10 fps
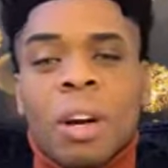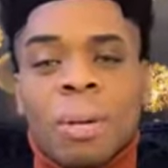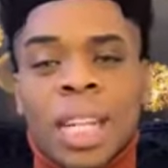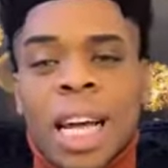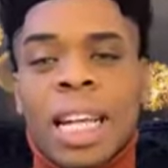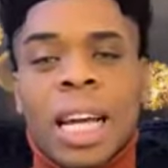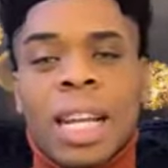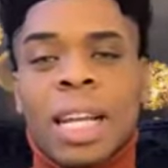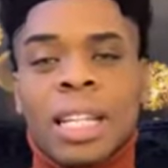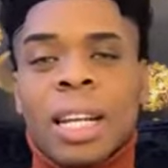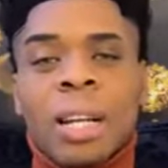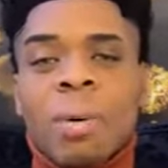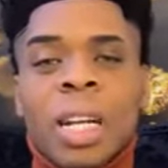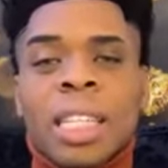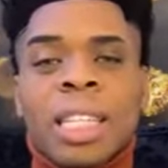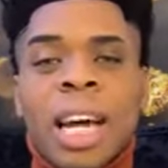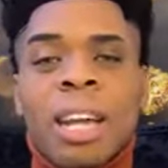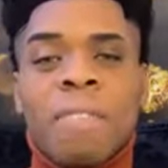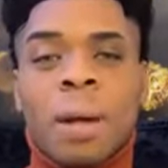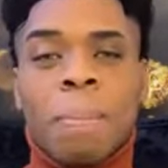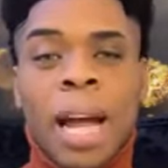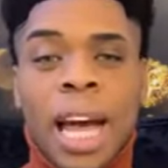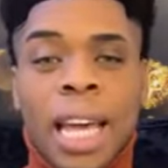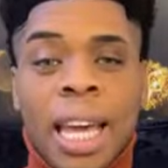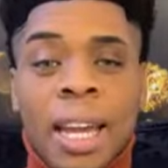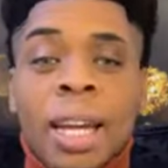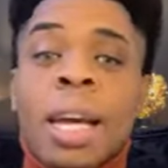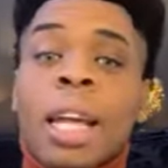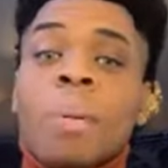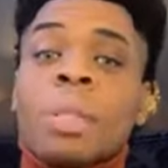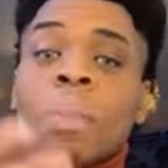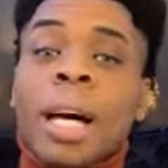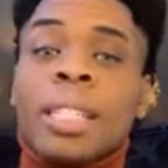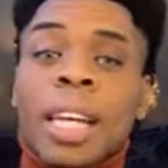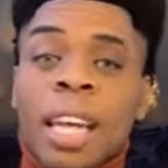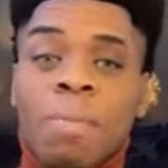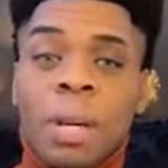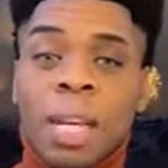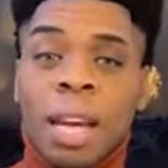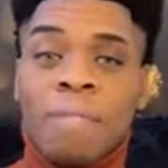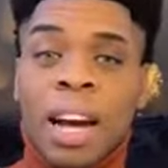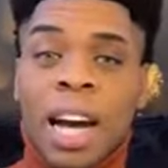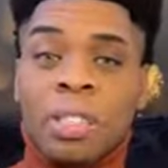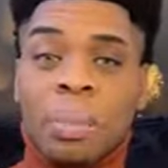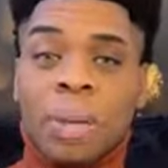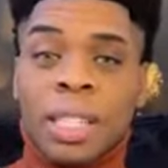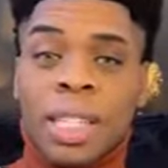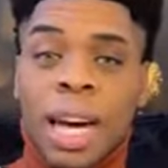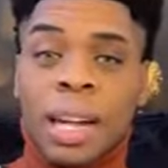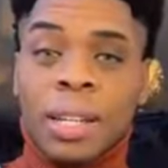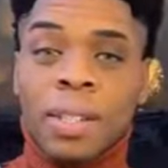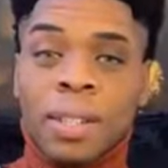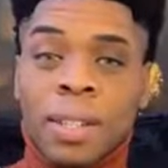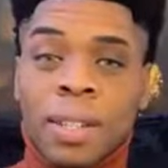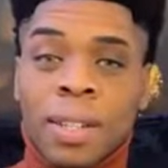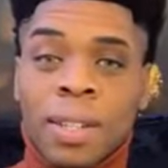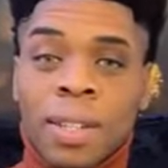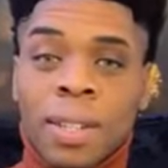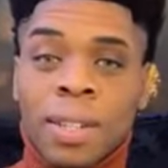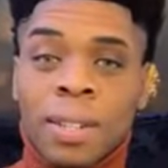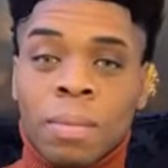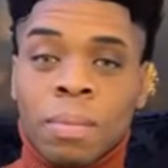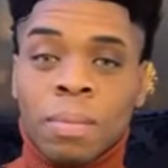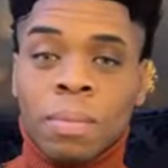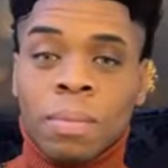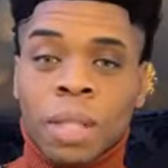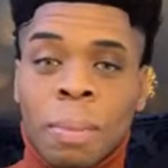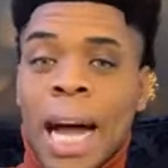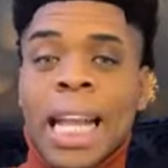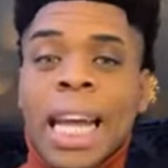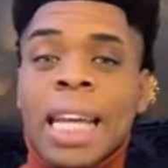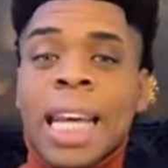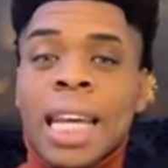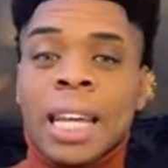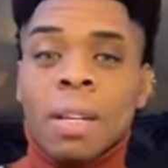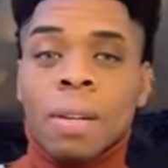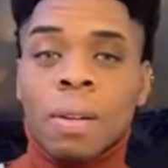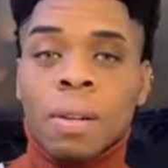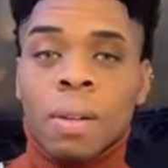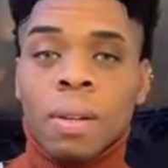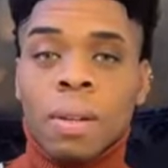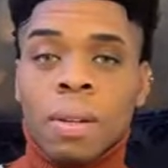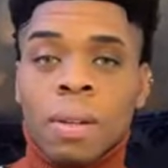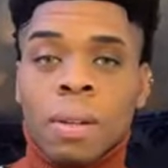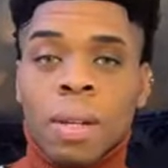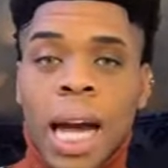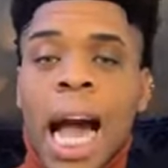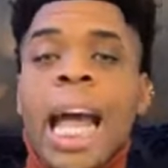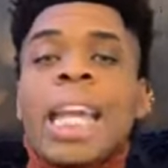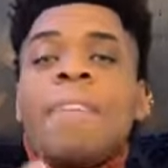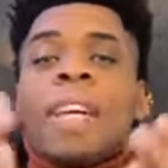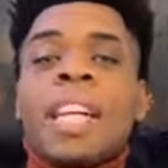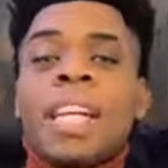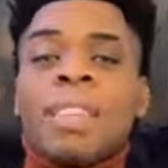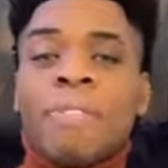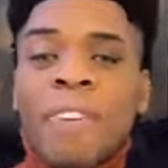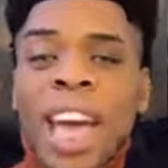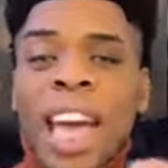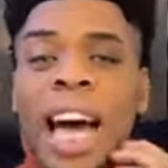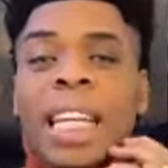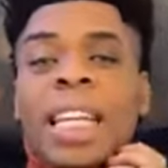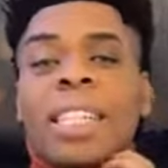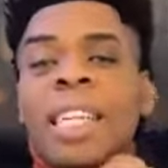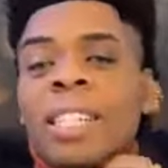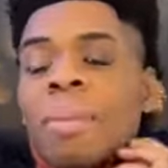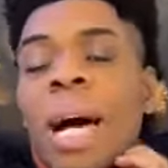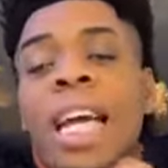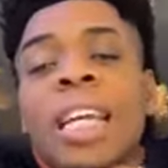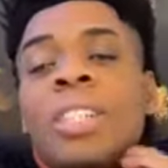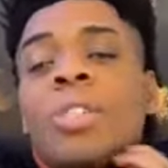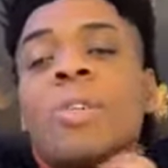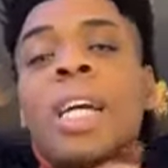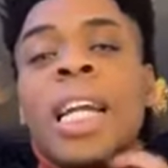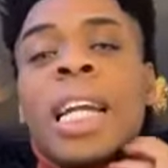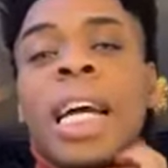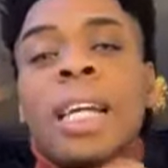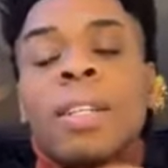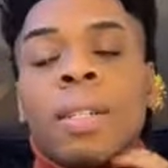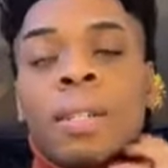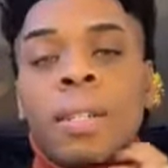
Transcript: The Lord was like, Let, let's, let's not even apply again. It was about to give me that 500 plus dollars. But I didn't need it. I ain't even need to fake out their system. I ain't need to do none of that.